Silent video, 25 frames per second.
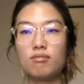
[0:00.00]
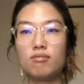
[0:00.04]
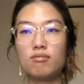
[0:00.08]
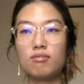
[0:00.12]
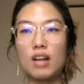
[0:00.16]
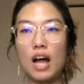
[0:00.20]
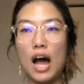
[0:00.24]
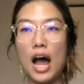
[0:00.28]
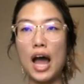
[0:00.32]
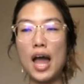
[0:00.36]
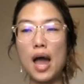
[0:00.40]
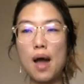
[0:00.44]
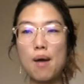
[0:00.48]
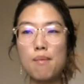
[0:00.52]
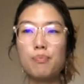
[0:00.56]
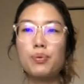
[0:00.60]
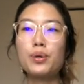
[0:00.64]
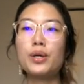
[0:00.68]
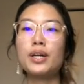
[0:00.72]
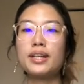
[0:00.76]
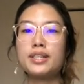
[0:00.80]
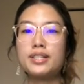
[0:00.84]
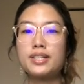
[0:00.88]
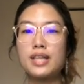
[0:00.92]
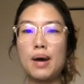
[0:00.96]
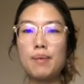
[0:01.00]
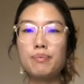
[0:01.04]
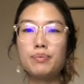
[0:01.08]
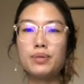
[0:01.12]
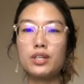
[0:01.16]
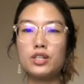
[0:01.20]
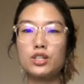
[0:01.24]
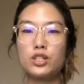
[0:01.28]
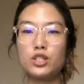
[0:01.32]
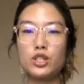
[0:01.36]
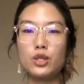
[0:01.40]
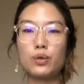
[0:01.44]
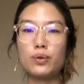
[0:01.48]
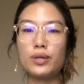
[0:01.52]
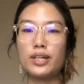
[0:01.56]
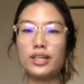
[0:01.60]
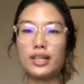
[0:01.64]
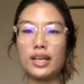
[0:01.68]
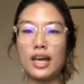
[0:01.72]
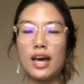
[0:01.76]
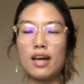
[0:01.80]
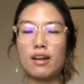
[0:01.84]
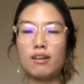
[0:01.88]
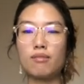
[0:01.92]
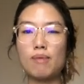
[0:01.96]
I am pretty tempted to do it
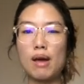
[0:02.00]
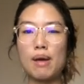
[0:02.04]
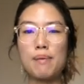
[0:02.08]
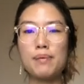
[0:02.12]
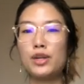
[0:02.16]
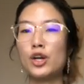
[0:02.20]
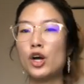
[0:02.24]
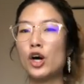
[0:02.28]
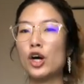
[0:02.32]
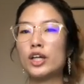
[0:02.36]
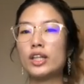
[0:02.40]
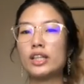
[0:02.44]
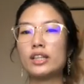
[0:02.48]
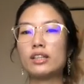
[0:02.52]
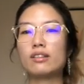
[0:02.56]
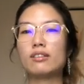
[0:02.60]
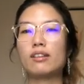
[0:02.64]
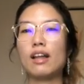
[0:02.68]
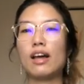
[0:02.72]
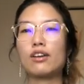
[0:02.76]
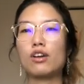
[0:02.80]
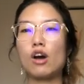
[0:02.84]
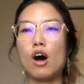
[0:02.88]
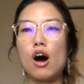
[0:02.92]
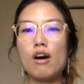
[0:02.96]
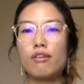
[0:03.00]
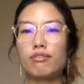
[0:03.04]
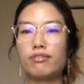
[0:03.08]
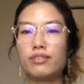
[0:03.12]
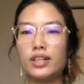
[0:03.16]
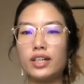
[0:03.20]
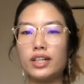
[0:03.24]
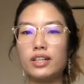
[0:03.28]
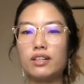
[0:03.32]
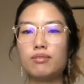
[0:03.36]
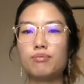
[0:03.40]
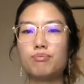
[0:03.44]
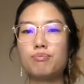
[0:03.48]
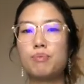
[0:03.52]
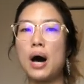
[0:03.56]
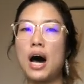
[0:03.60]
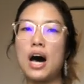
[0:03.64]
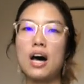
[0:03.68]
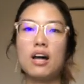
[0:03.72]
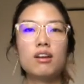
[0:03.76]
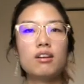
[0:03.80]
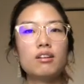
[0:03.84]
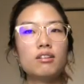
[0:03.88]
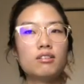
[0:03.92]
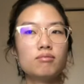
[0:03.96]
again. Maybe not like often,
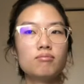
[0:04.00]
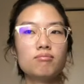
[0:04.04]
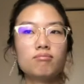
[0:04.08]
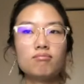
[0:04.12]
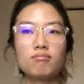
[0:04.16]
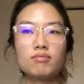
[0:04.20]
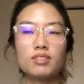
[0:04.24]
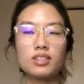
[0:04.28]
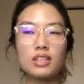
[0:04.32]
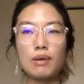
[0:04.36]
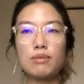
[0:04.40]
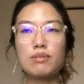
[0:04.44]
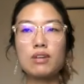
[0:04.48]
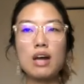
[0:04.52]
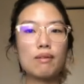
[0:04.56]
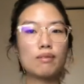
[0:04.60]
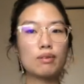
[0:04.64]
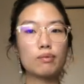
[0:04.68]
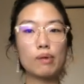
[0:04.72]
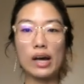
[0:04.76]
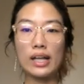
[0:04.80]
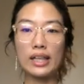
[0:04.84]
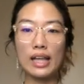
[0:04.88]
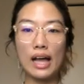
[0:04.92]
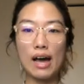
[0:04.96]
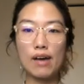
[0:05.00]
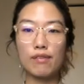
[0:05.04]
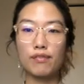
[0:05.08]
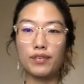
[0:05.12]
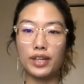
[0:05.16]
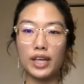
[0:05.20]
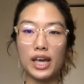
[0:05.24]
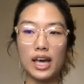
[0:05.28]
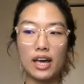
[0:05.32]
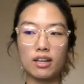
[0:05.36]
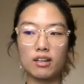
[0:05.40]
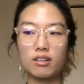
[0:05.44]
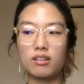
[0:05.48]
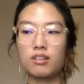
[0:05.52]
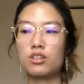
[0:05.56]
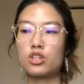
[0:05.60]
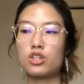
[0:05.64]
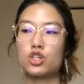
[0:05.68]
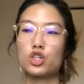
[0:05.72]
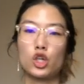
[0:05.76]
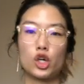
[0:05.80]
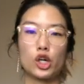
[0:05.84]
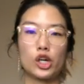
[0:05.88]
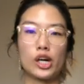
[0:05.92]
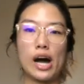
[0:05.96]
but sometime in my life again,
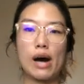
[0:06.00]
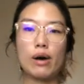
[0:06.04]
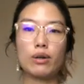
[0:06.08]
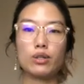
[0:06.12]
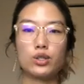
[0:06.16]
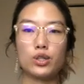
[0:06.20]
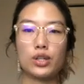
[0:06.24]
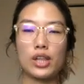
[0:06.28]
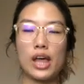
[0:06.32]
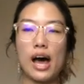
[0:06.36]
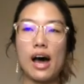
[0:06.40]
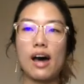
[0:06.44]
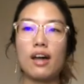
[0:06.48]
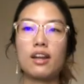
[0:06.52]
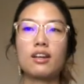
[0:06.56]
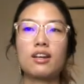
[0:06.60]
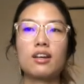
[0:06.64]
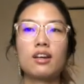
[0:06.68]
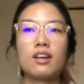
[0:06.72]
sure, I'll do that.